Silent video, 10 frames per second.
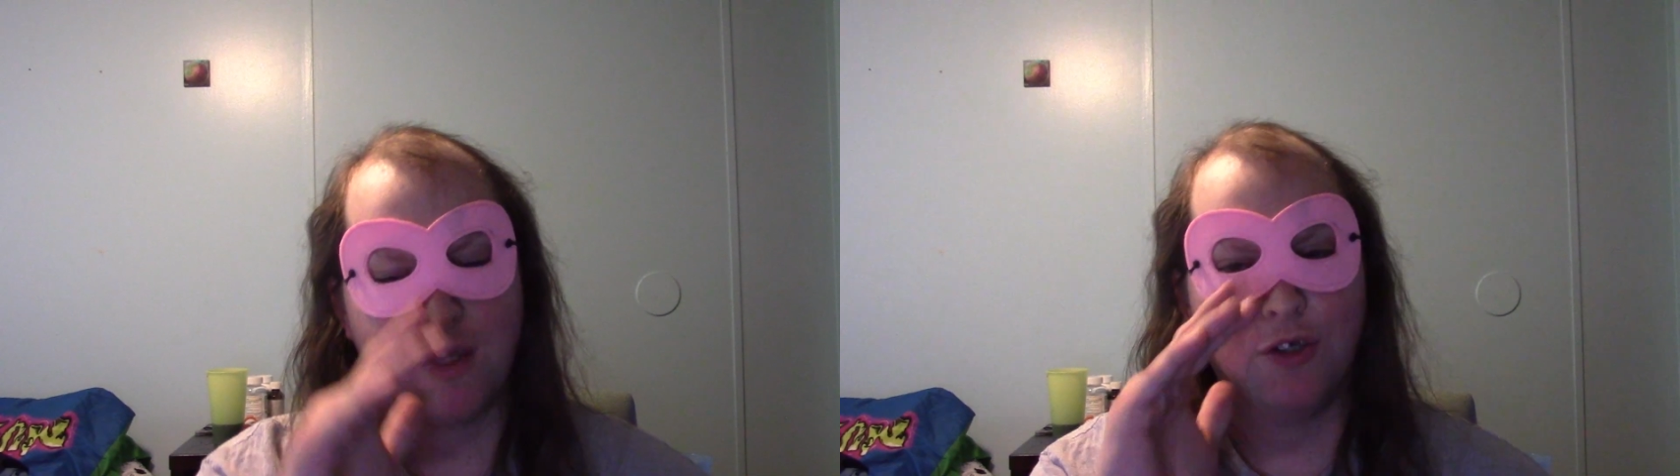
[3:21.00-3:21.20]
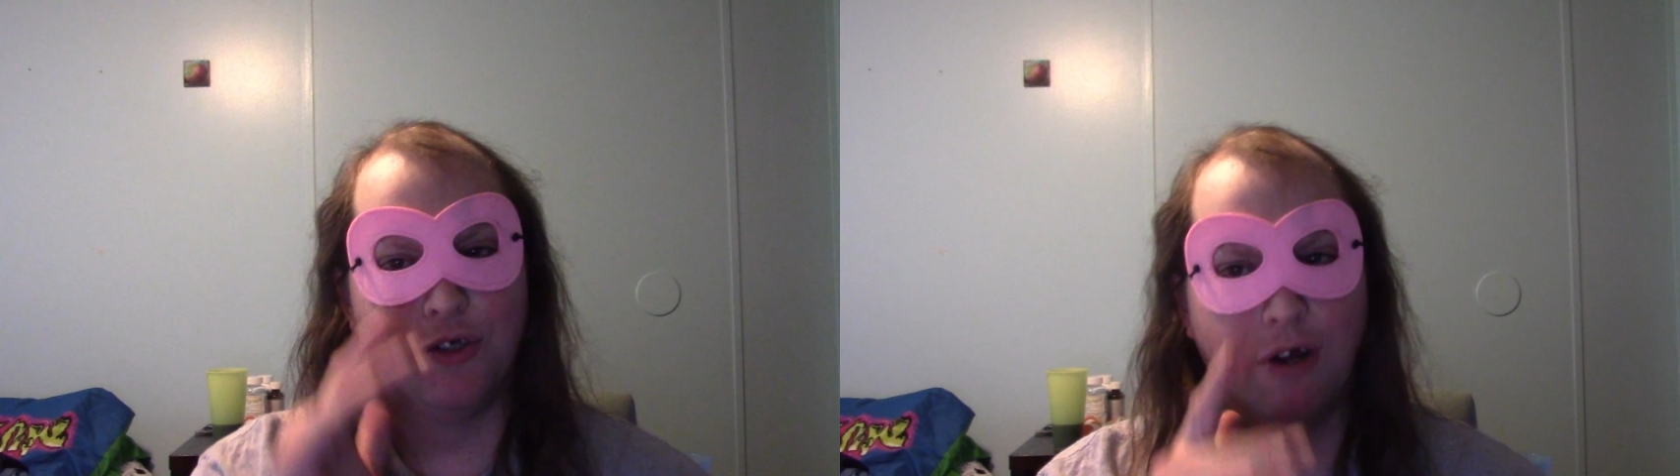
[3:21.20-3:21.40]

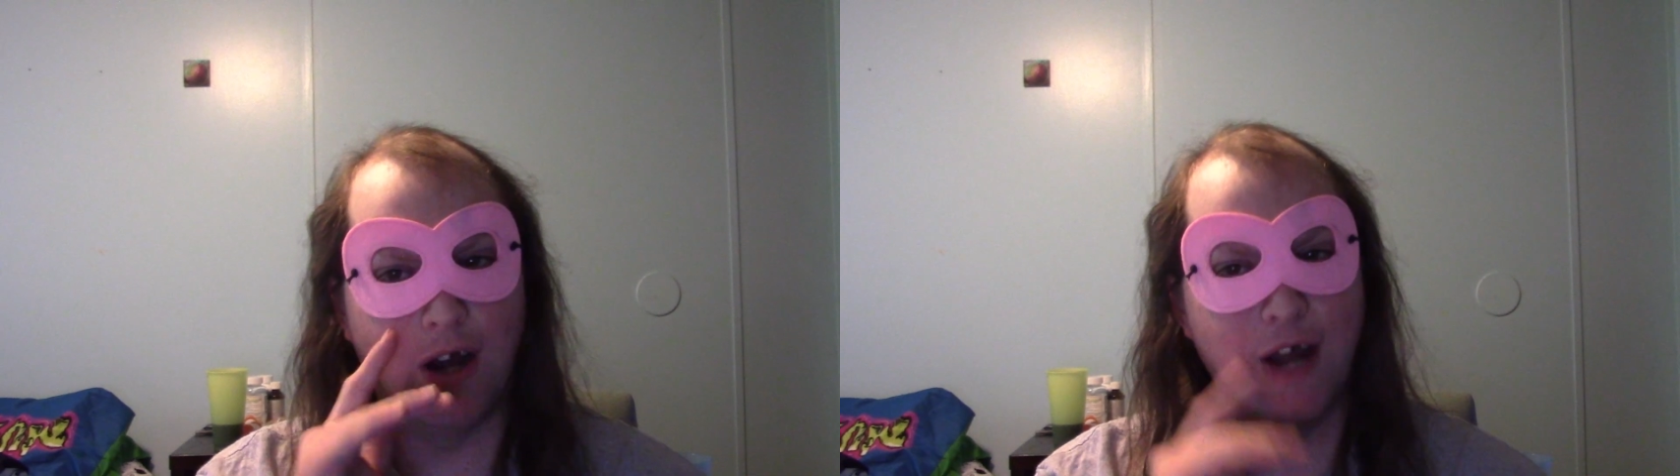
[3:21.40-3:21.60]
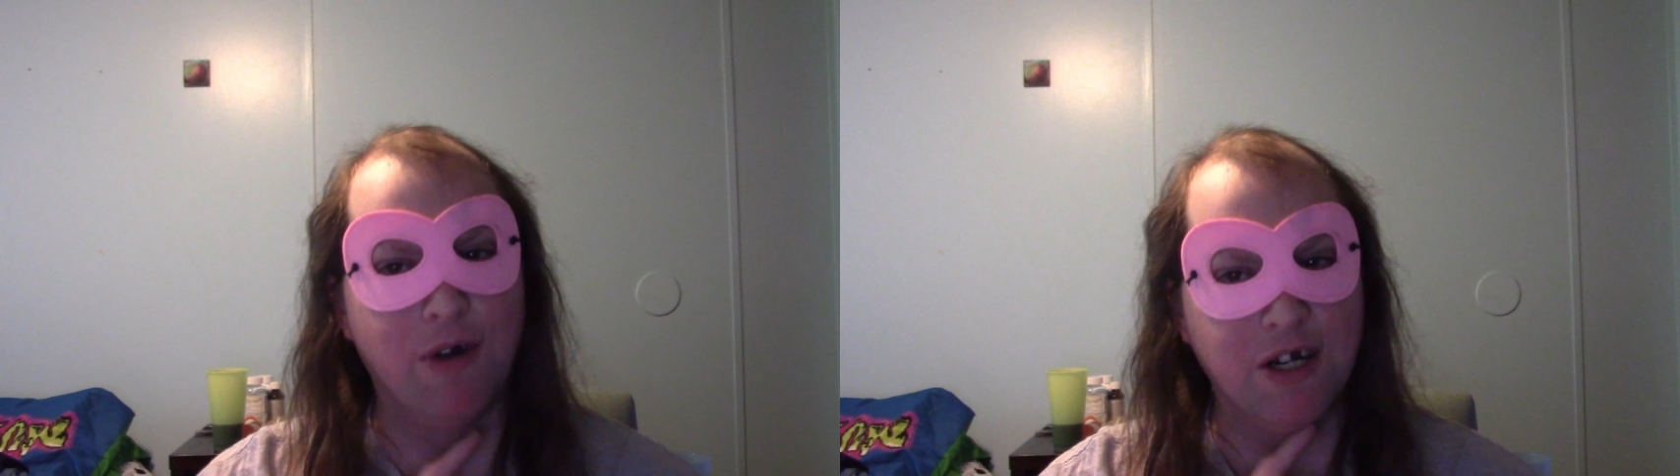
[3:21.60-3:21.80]
You know,
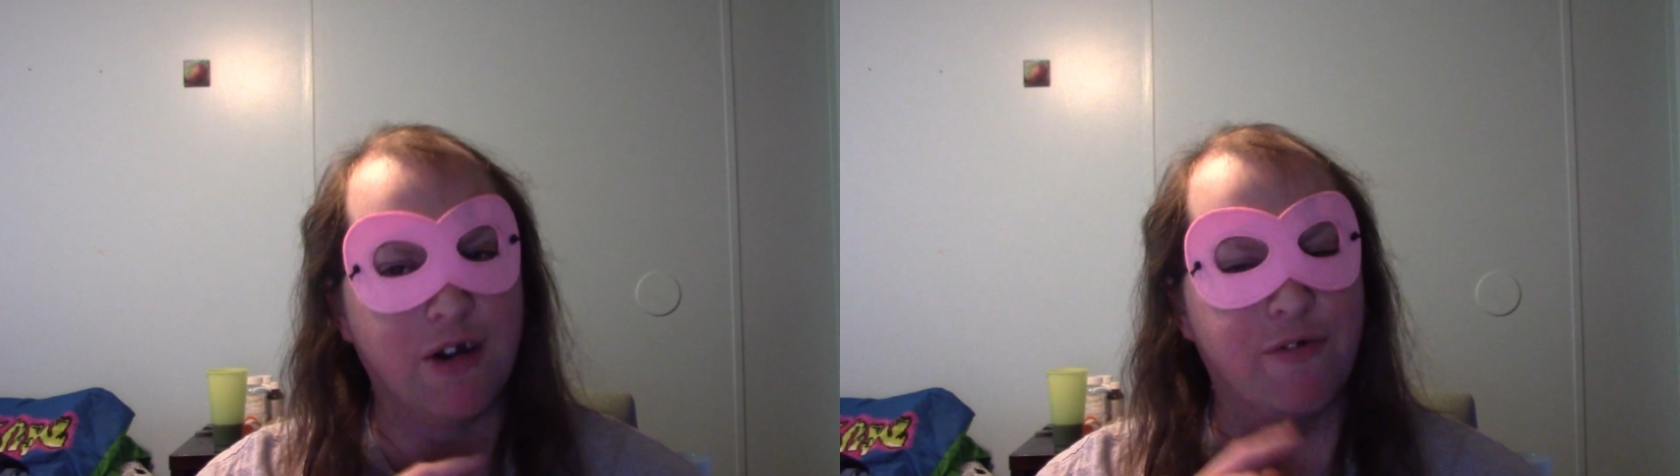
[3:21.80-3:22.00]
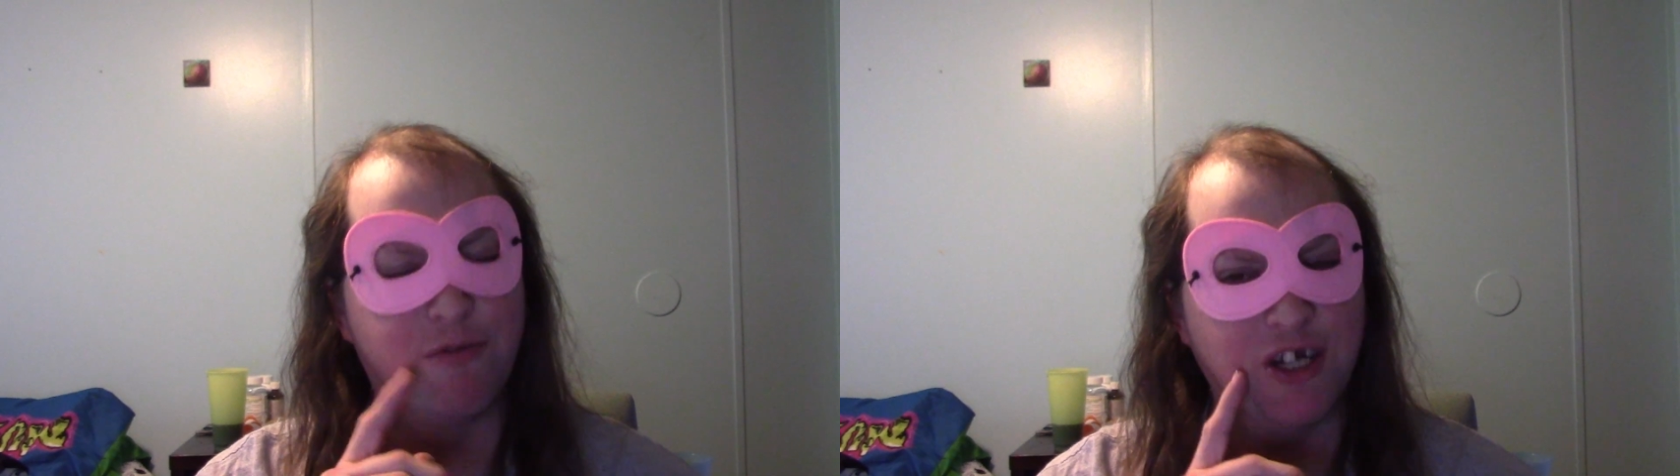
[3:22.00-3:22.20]
I
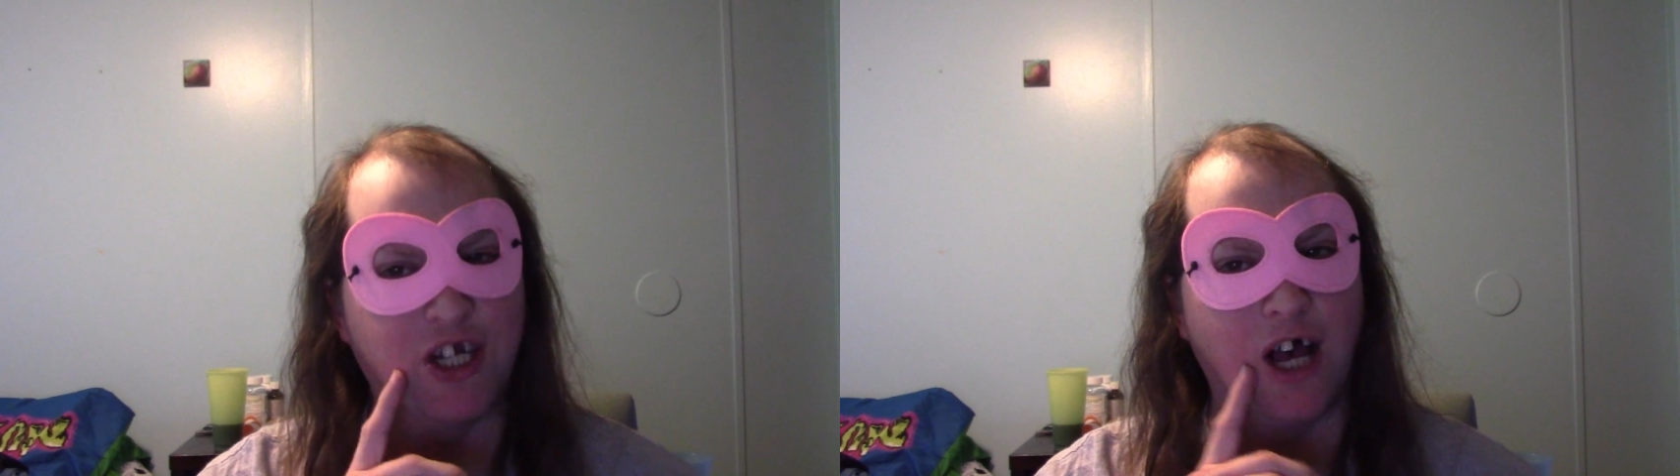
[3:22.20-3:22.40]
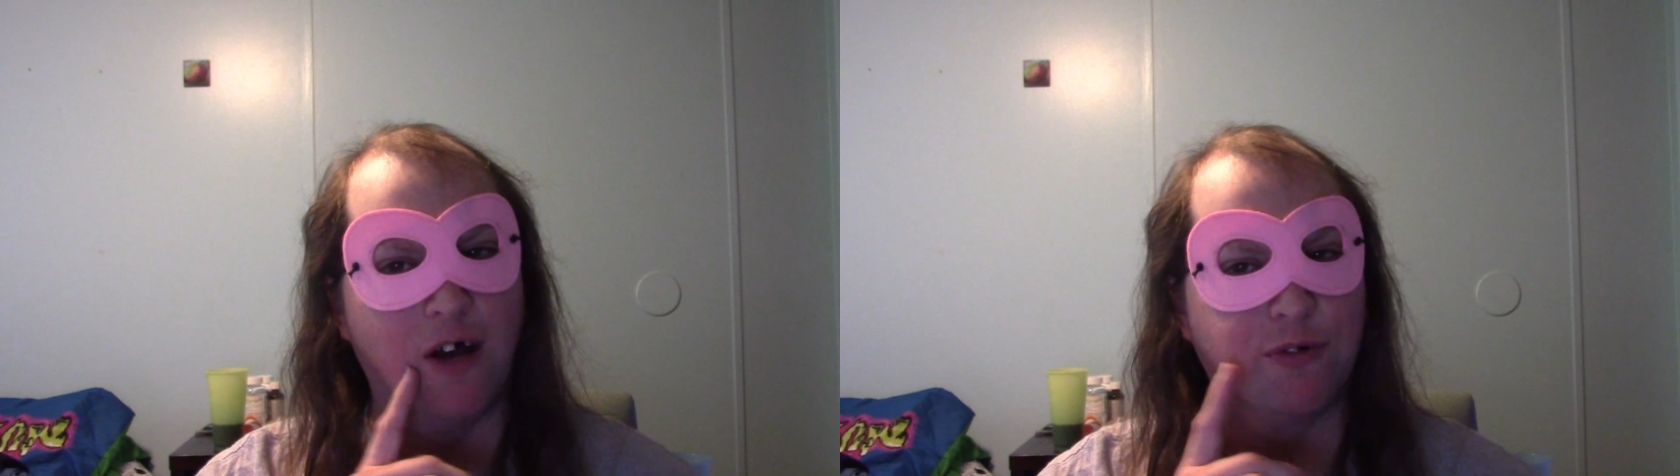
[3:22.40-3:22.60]
wonder if Rich
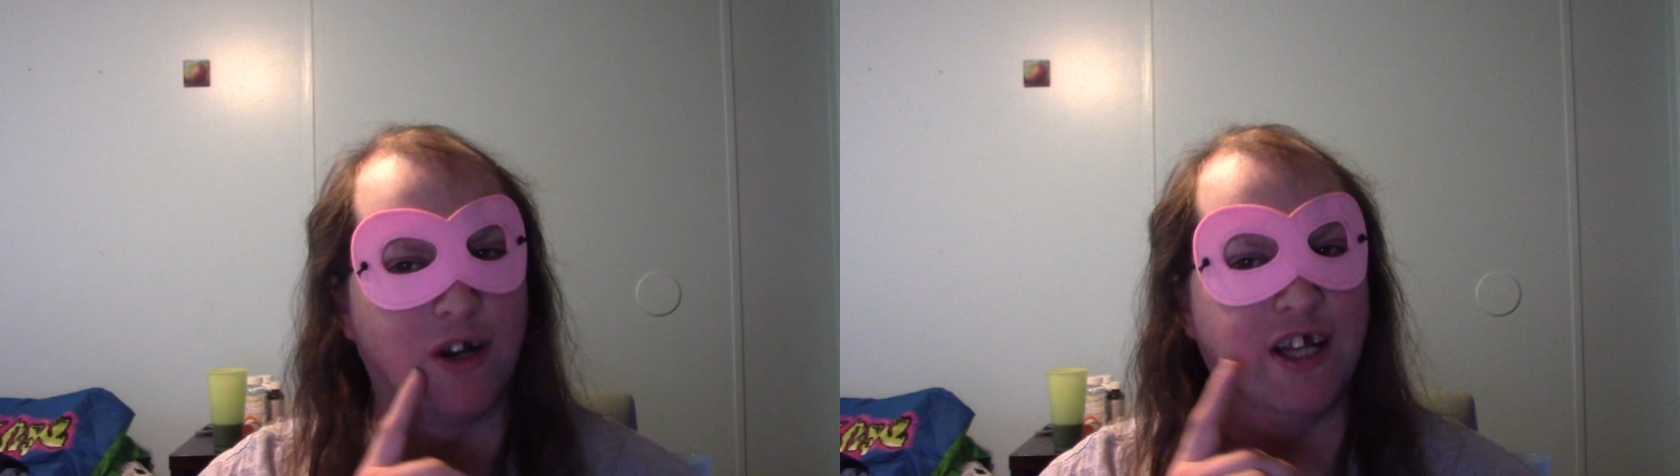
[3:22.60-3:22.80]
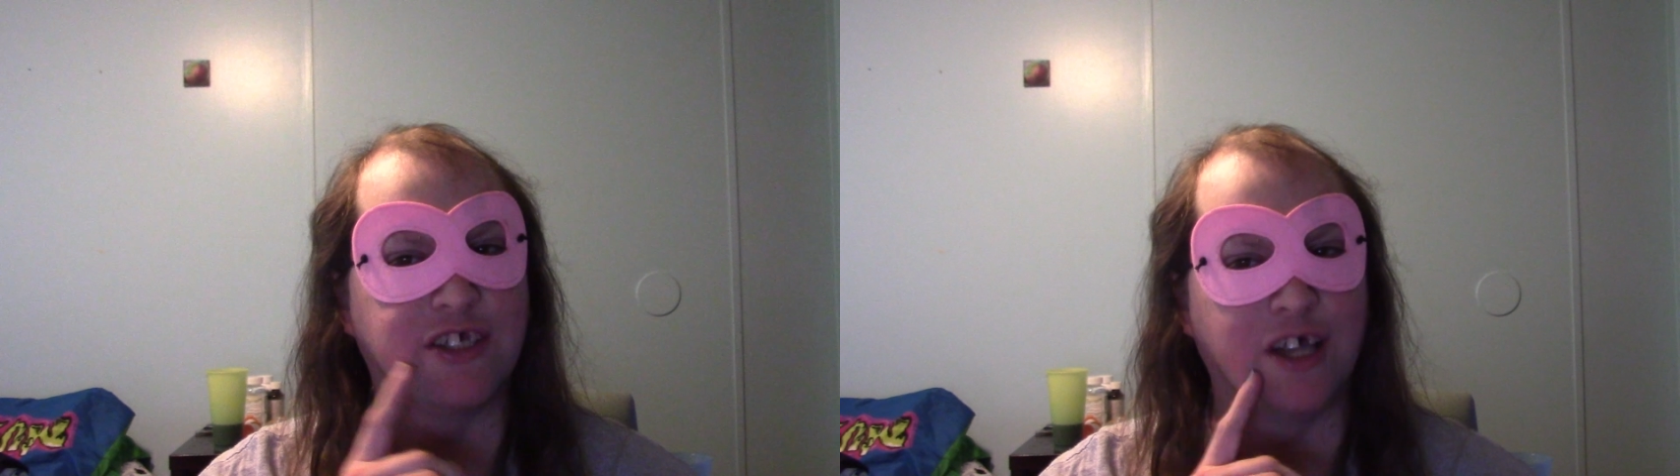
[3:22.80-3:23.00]
Alvarez